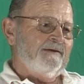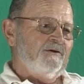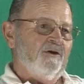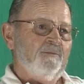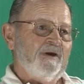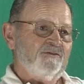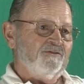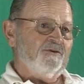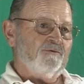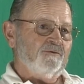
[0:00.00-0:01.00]
came back to
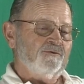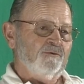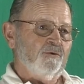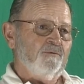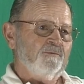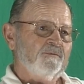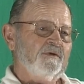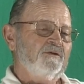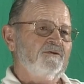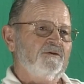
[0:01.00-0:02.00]
Central School
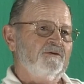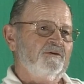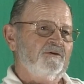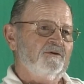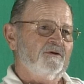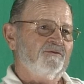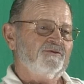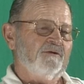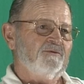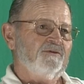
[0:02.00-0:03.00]
and did the
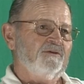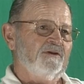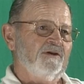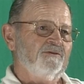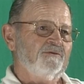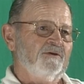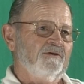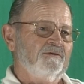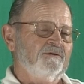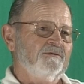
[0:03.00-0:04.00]
7th uh, and the 8th
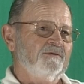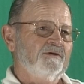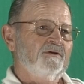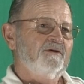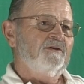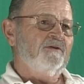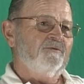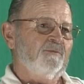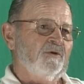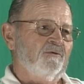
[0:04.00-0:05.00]
grade. And then
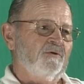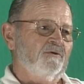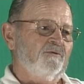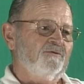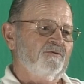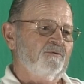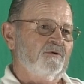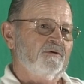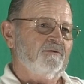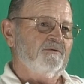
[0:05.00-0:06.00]
from there went over to
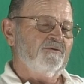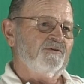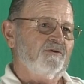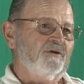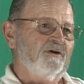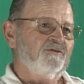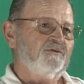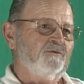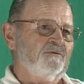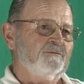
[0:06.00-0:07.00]
uh, Leuzinger High
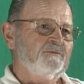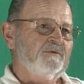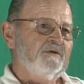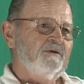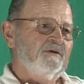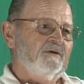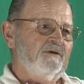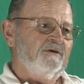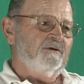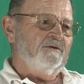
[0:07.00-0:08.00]
School
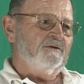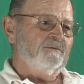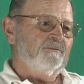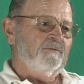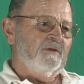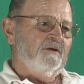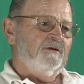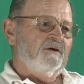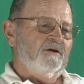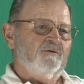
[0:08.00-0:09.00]
and uh,
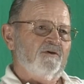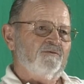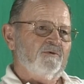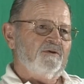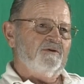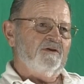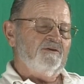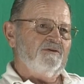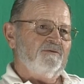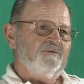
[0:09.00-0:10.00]
graduated in
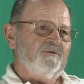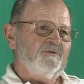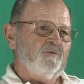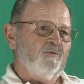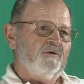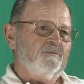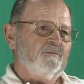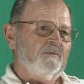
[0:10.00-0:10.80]
1951.